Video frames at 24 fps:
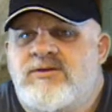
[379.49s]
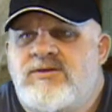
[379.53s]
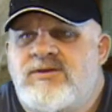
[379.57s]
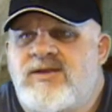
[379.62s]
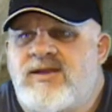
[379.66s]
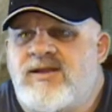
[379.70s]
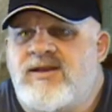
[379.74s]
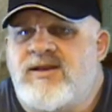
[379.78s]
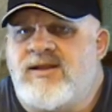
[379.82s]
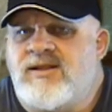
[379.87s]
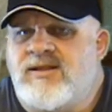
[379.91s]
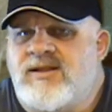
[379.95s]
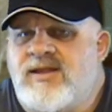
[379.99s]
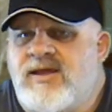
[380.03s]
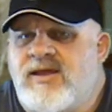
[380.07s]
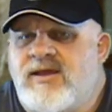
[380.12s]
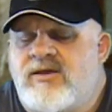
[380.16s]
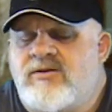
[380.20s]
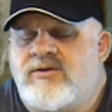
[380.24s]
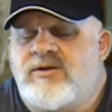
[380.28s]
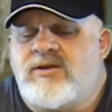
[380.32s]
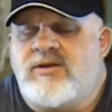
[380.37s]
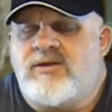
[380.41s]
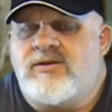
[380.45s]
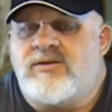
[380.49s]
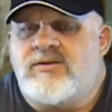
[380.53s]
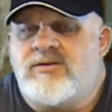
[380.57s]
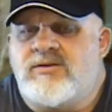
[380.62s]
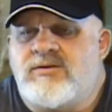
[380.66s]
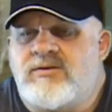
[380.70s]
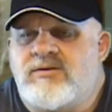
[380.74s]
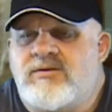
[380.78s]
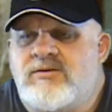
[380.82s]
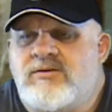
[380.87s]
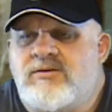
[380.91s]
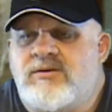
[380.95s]
getting louder
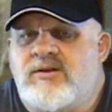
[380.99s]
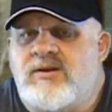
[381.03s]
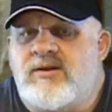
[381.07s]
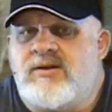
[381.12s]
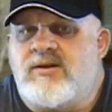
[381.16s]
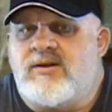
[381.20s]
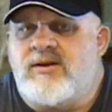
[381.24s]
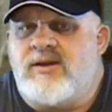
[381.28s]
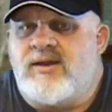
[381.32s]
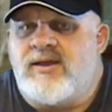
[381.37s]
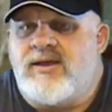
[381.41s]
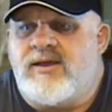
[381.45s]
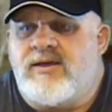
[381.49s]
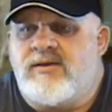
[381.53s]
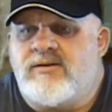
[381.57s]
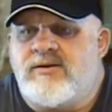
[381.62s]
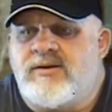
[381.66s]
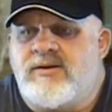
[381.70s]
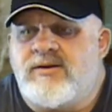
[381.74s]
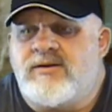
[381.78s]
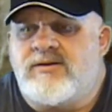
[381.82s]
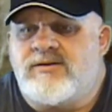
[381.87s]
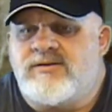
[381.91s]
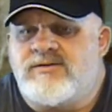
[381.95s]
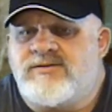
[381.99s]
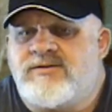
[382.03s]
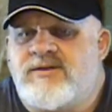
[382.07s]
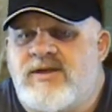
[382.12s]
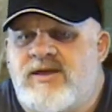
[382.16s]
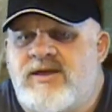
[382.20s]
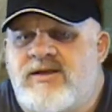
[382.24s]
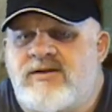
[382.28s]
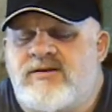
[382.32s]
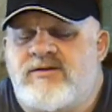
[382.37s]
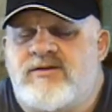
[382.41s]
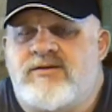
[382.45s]
and louder and
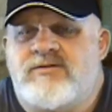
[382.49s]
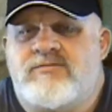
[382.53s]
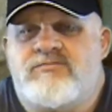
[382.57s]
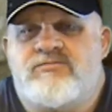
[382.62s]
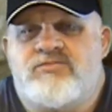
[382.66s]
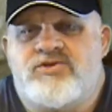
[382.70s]
starting to